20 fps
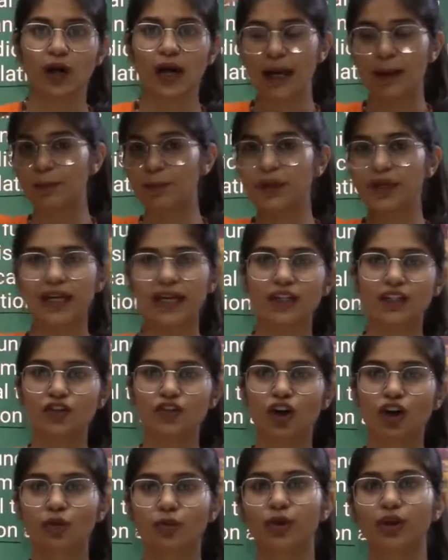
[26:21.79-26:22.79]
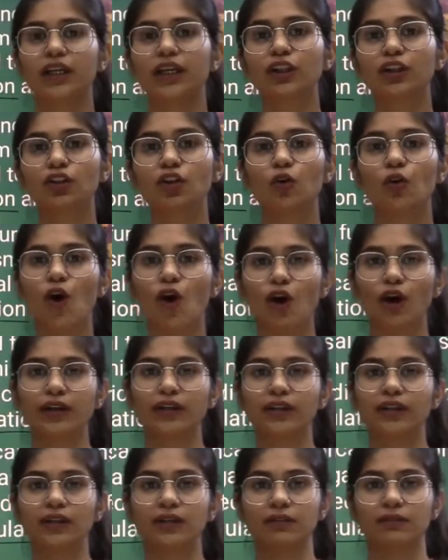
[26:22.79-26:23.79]
Our brain is not working, no
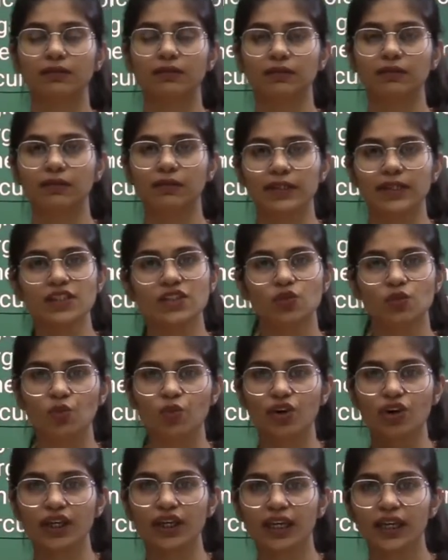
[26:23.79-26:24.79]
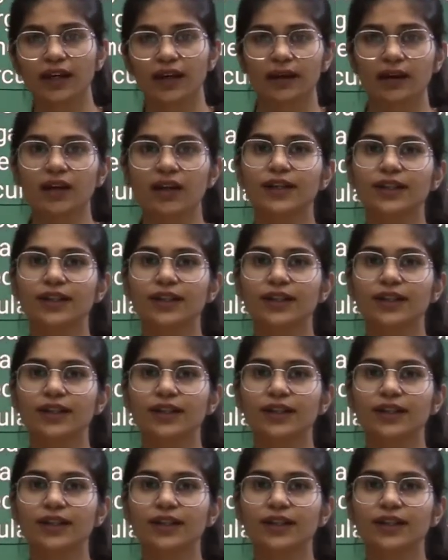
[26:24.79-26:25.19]
organ is working.